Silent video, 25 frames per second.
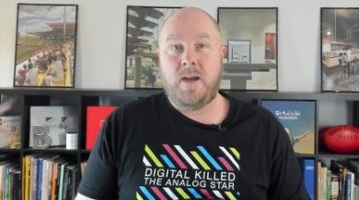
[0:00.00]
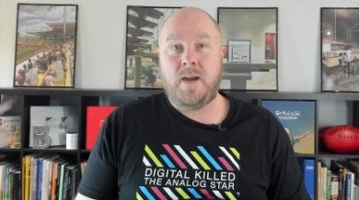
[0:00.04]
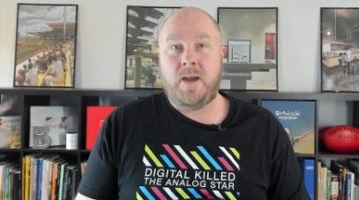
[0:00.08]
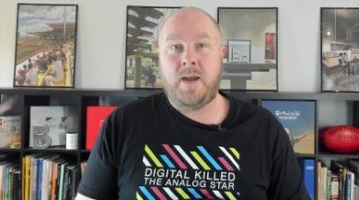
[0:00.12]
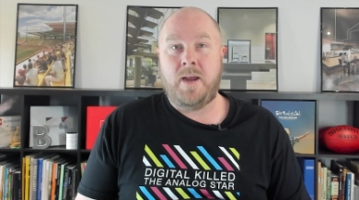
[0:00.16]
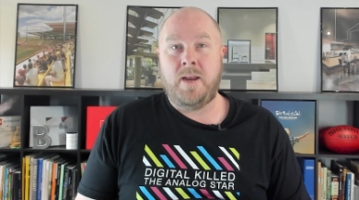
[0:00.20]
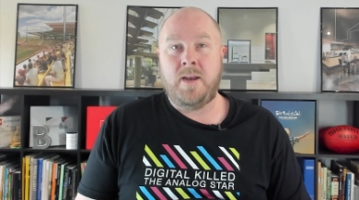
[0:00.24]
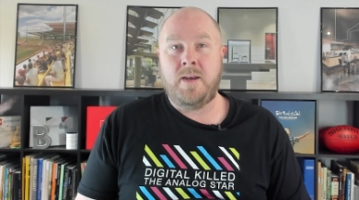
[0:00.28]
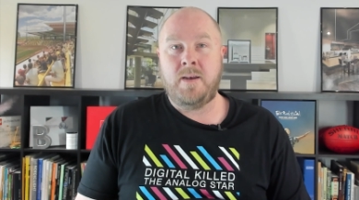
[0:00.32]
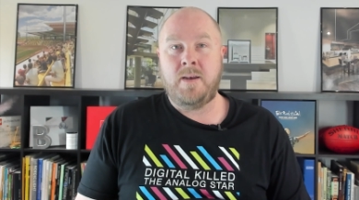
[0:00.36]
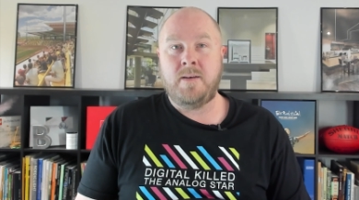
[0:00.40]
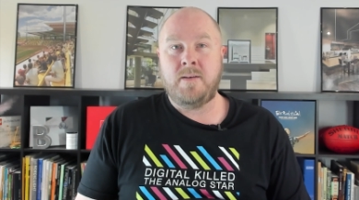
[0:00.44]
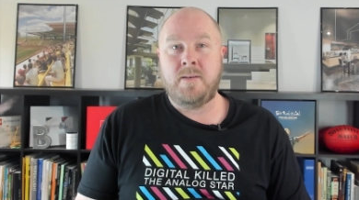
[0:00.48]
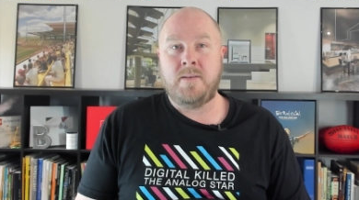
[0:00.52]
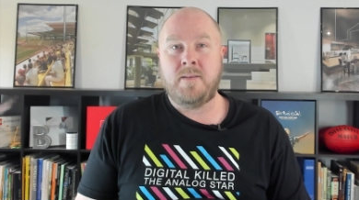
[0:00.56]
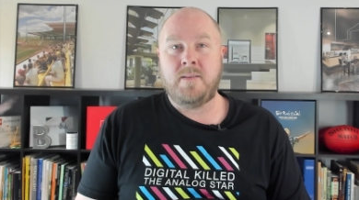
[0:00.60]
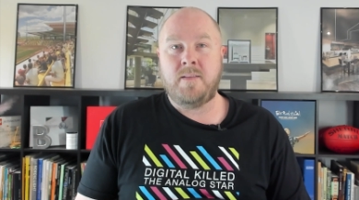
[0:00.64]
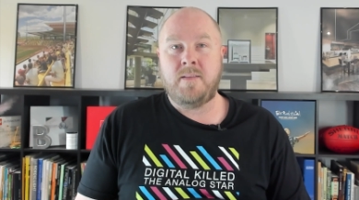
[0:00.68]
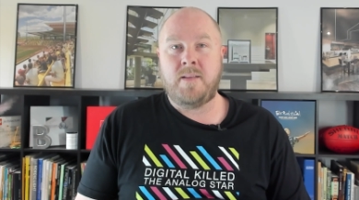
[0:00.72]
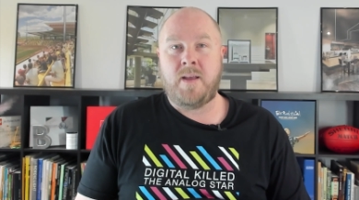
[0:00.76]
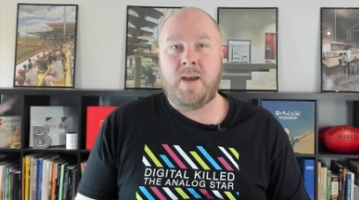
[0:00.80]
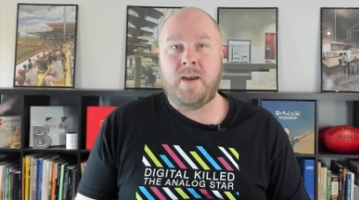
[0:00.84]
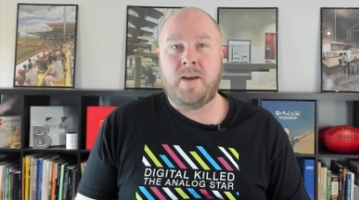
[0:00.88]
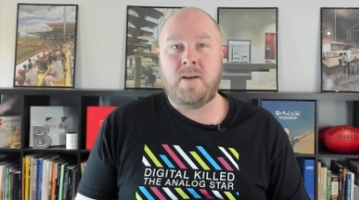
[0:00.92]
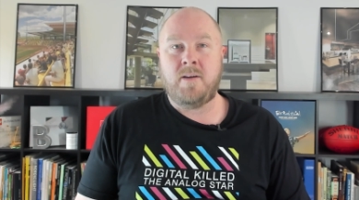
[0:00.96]
And
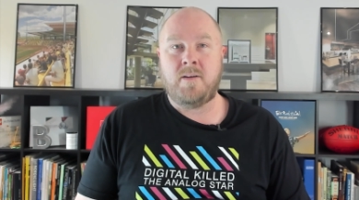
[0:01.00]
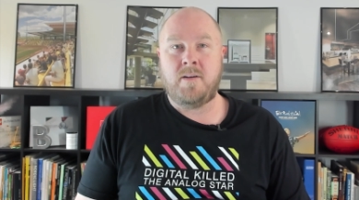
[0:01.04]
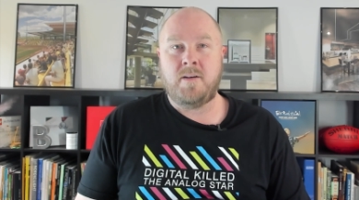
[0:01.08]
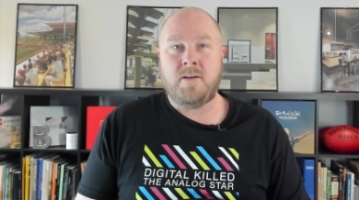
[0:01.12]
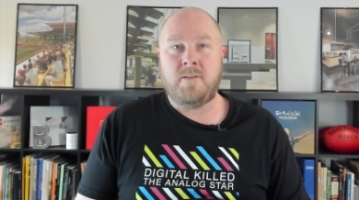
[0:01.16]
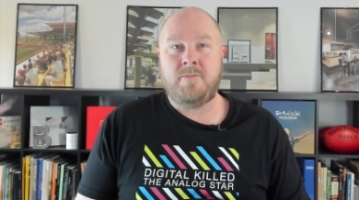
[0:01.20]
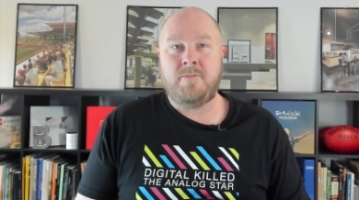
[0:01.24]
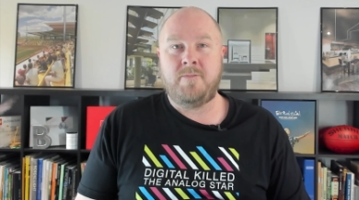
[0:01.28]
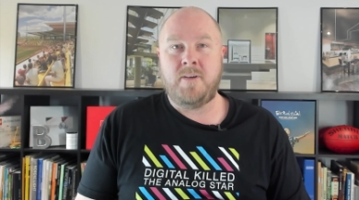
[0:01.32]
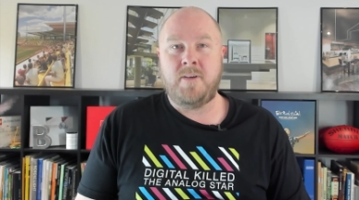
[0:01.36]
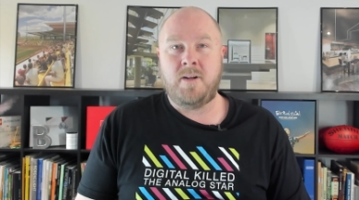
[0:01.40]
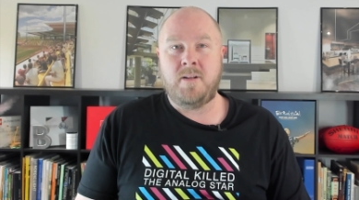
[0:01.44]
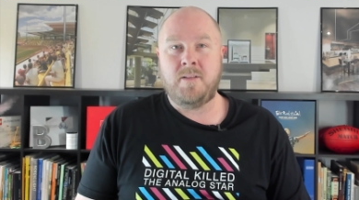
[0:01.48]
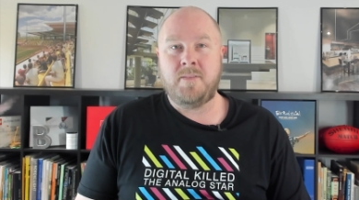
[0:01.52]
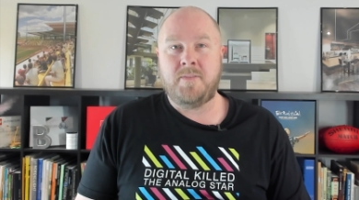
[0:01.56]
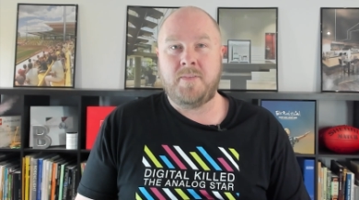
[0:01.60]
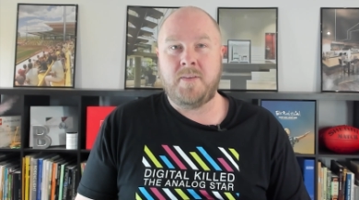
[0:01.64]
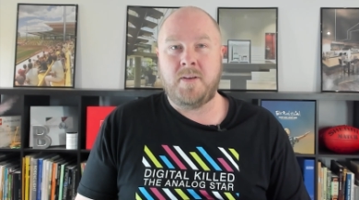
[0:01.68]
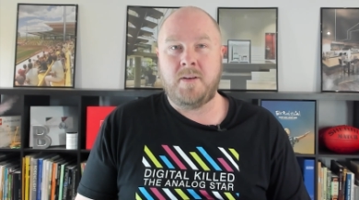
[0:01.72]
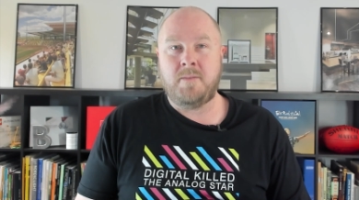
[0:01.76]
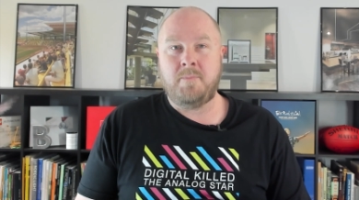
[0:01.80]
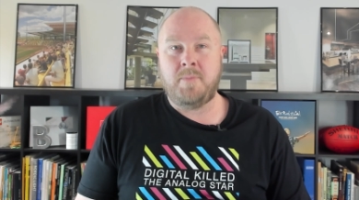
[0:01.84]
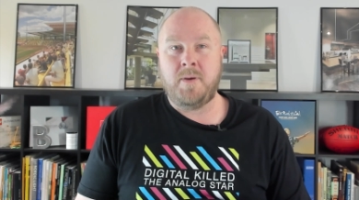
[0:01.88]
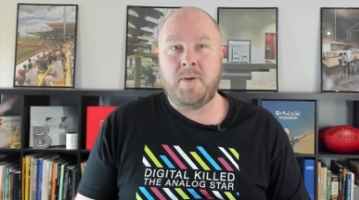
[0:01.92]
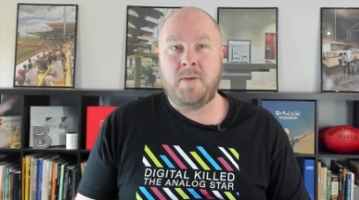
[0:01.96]
they kind of felt
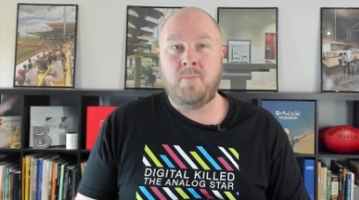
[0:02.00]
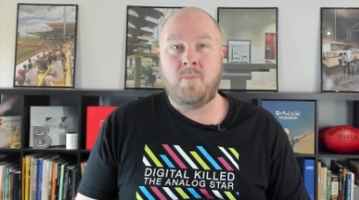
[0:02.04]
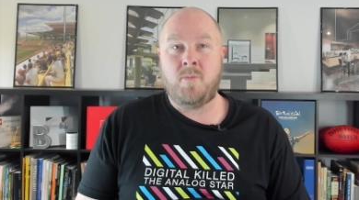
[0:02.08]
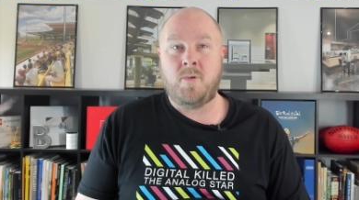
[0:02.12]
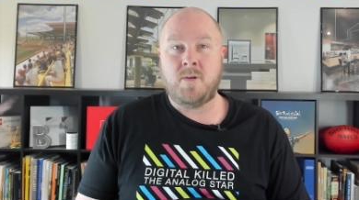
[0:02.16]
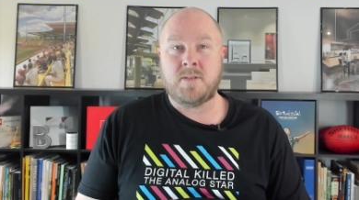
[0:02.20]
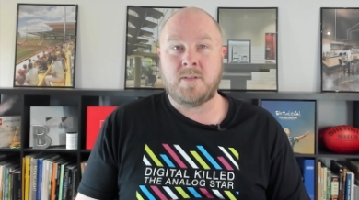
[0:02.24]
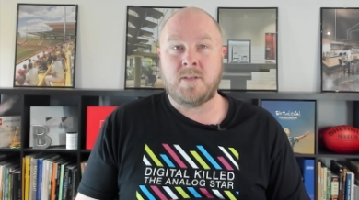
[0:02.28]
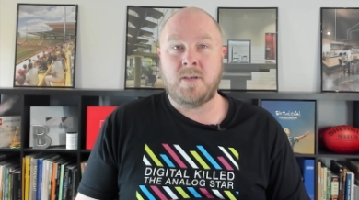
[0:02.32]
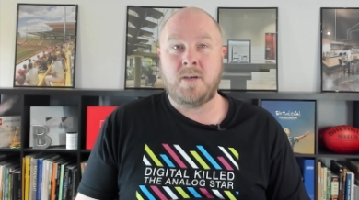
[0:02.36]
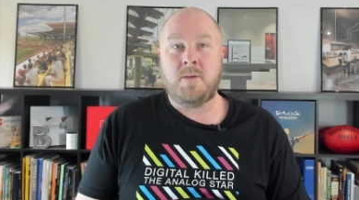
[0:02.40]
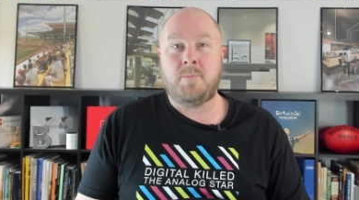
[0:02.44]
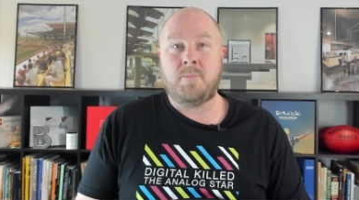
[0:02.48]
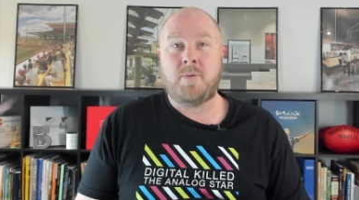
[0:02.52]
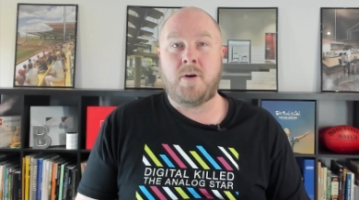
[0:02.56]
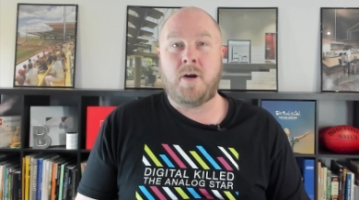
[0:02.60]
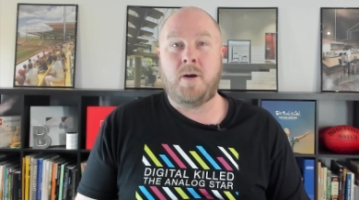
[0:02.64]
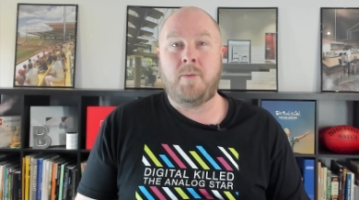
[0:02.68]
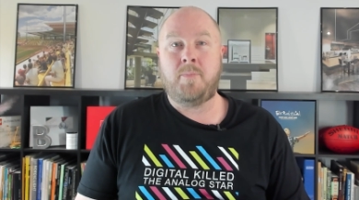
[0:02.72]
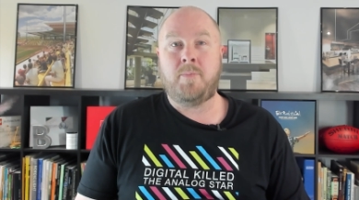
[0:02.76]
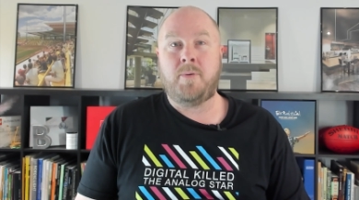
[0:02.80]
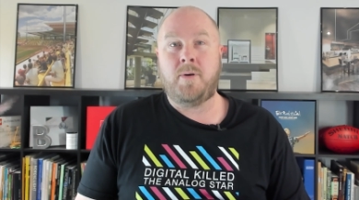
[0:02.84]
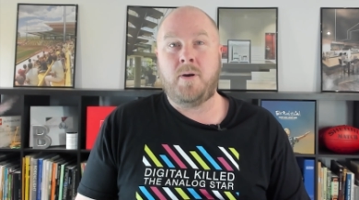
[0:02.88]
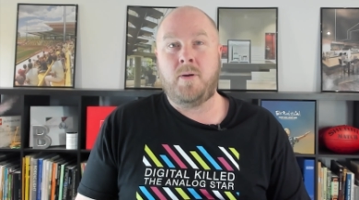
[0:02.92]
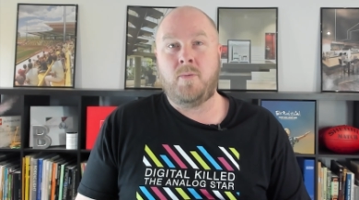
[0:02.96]
that BIM wasn't an
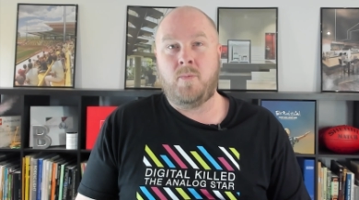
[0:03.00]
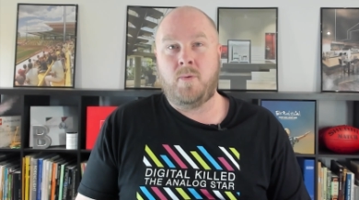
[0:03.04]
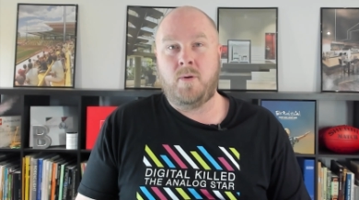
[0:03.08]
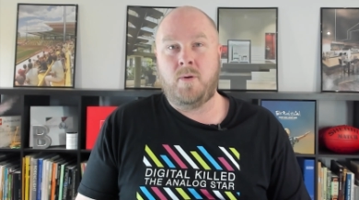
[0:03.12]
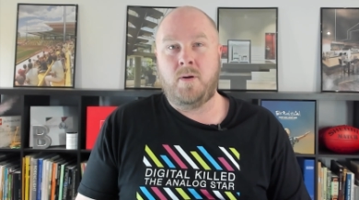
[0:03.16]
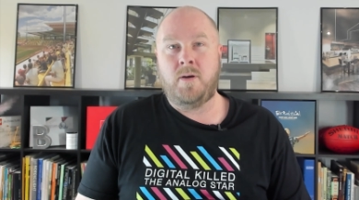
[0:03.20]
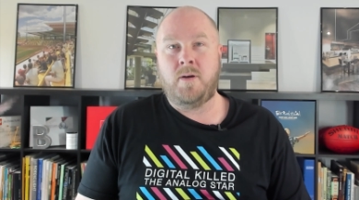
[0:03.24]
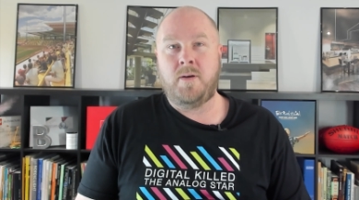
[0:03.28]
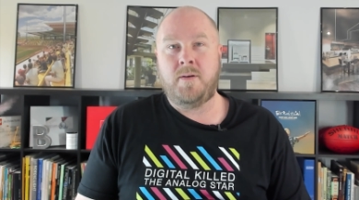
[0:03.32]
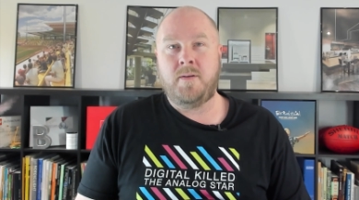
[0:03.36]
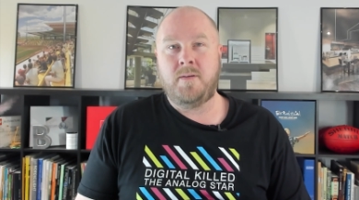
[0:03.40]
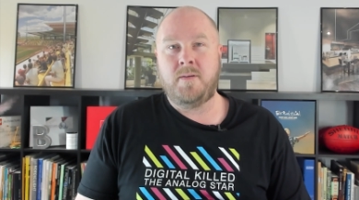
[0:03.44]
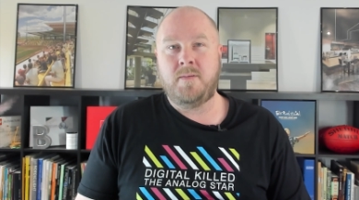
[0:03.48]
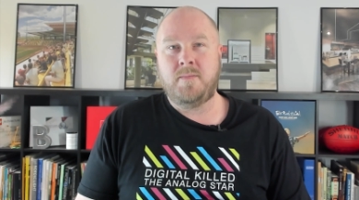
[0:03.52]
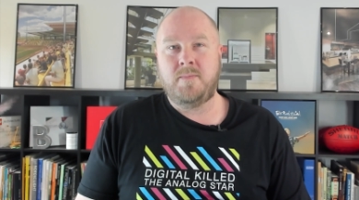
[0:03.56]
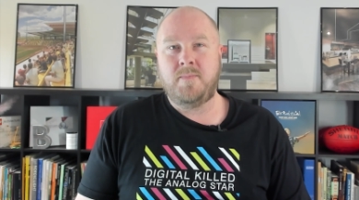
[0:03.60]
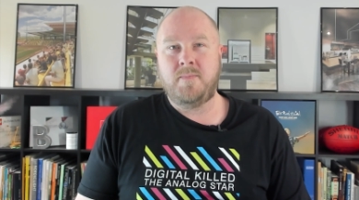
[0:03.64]
appropriate word.